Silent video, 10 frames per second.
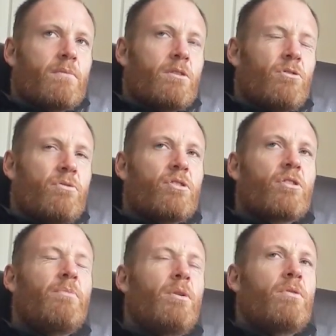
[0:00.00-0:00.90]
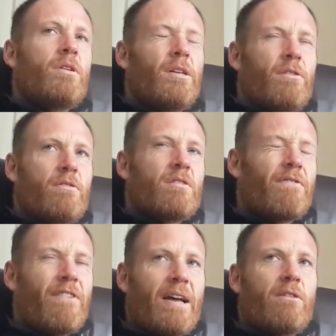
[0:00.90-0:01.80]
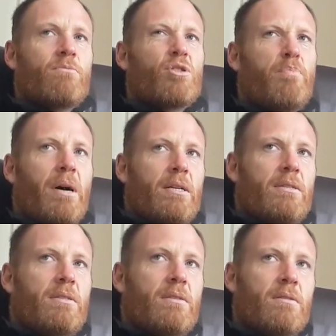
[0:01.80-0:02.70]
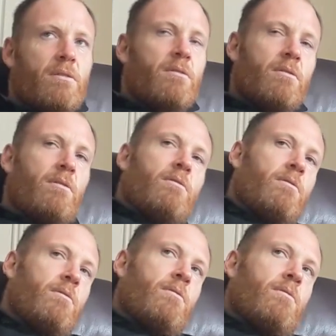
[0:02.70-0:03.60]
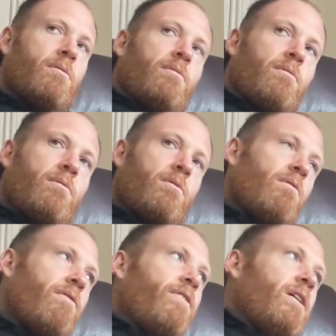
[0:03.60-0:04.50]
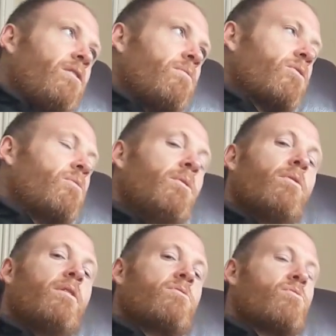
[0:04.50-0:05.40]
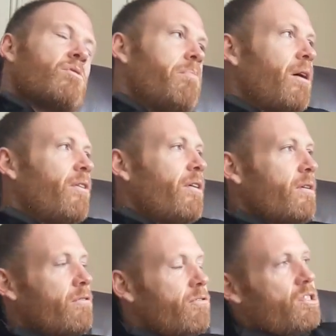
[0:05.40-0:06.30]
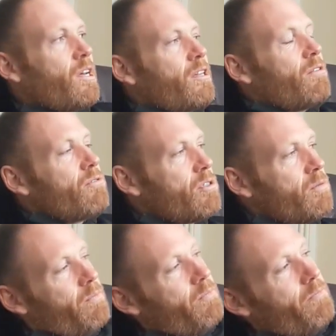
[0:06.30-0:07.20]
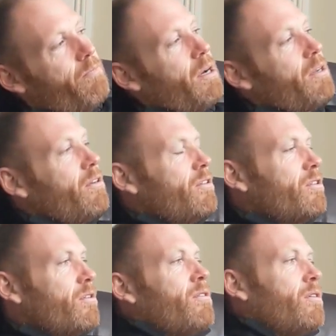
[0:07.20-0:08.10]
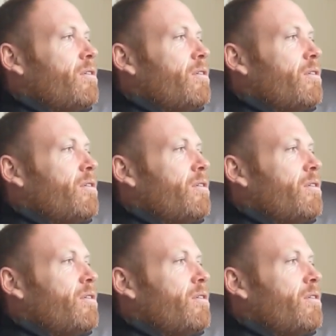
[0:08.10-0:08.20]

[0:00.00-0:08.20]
So there's a community here. There's a fandom response. The fandom community is responding, just like they responded to